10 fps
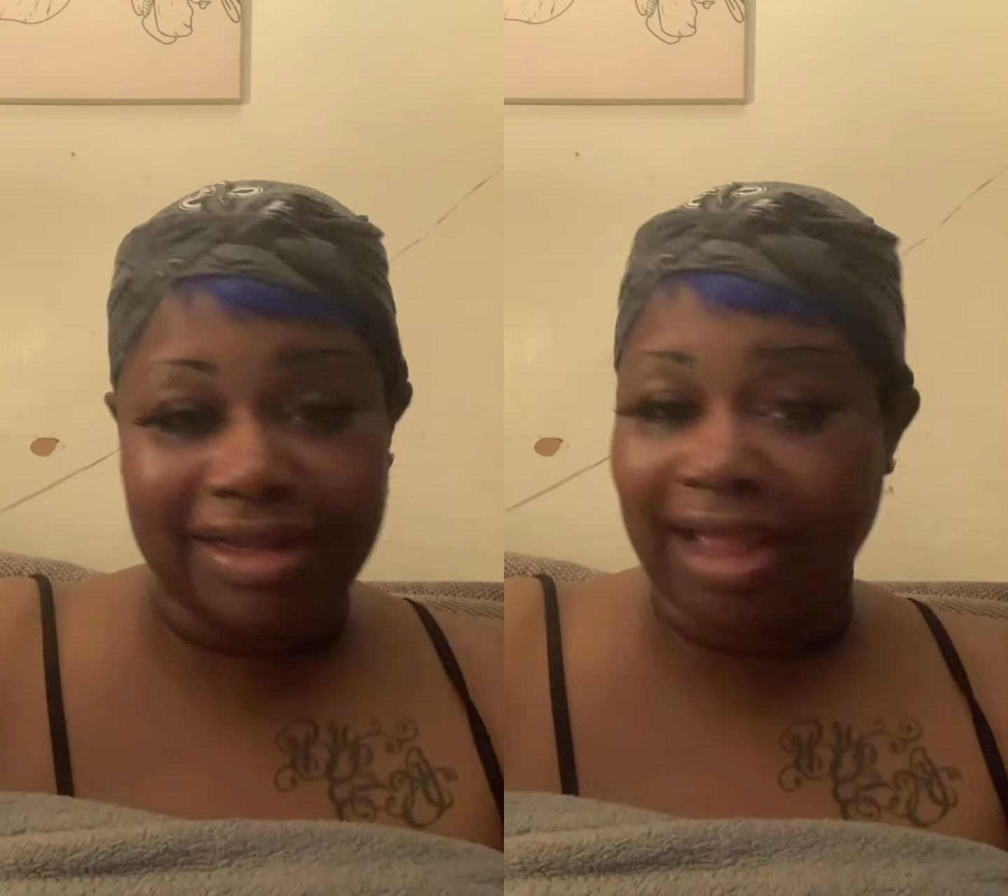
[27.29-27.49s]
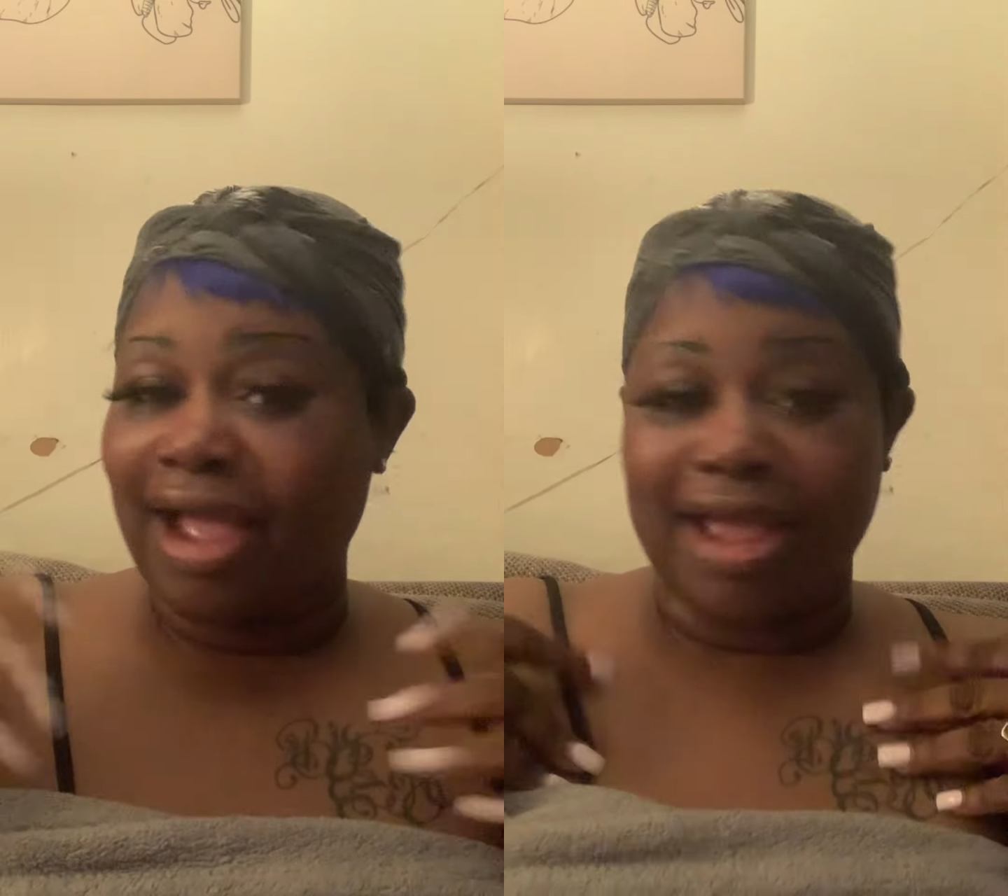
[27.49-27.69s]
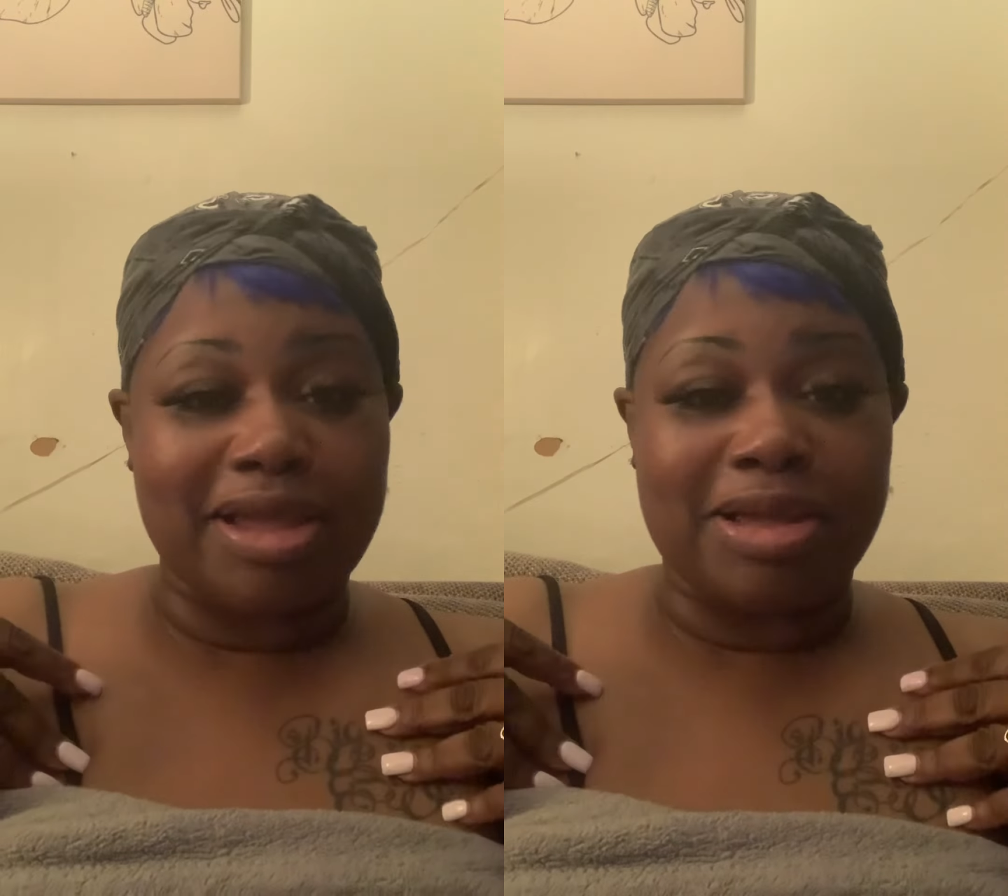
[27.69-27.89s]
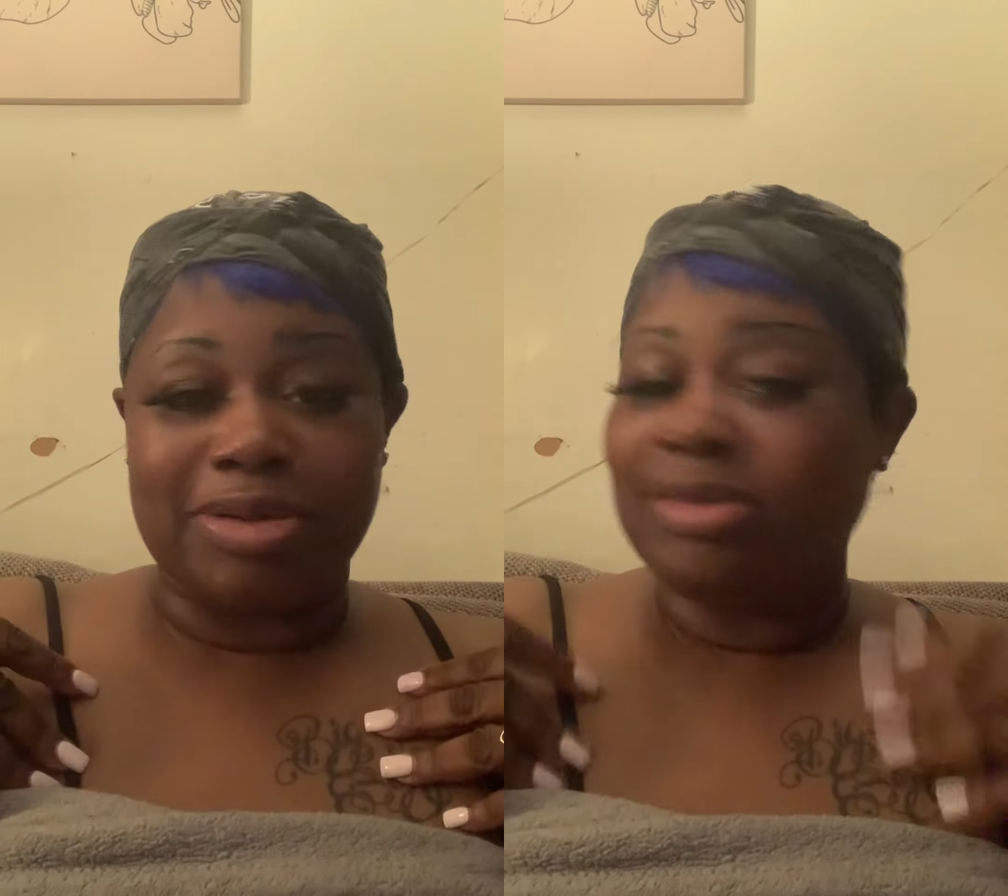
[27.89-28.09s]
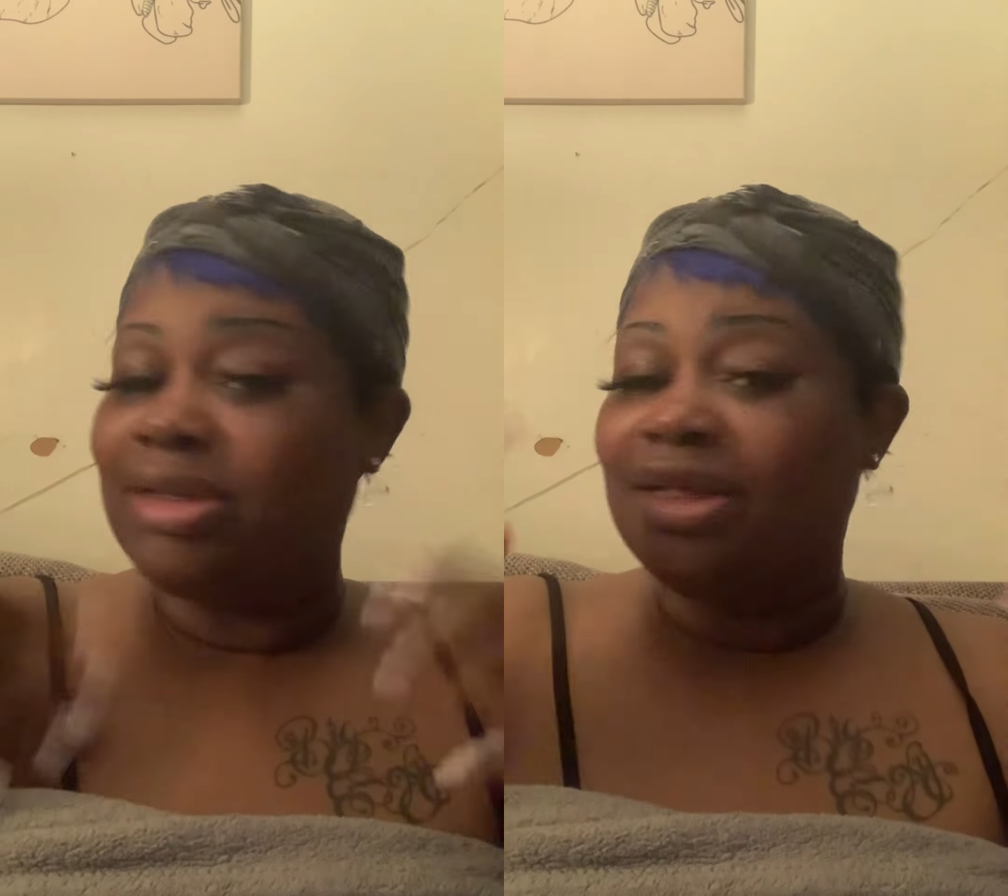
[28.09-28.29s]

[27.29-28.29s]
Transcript: like I am,